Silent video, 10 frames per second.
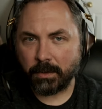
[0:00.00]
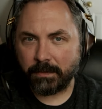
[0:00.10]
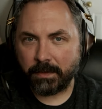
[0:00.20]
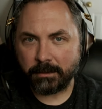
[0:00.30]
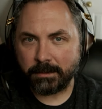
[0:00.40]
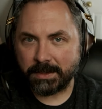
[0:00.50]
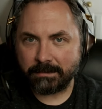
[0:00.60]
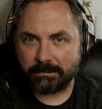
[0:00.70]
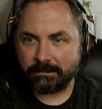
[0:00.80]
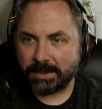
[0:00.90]
films
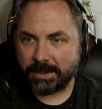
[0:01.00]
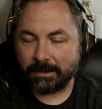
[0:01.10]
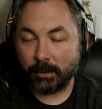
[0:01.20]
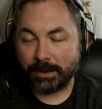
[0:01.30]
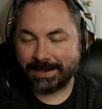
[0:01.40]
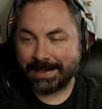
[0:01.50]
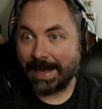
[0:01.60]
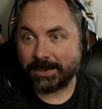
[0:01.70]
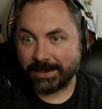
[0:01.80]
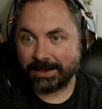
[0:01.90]
and
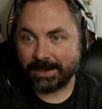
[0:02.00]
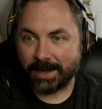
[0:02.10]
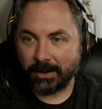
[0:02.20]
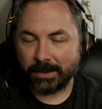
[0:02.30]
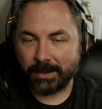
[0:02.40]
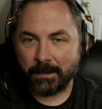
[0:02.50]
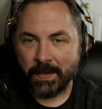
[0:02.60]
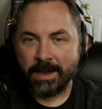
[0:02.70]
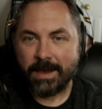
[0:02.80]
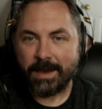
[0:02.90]
sketches, I called them,
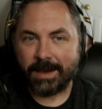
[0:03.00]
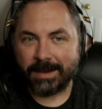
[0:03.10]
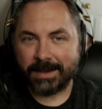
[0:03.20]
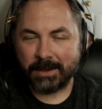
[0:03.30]
because they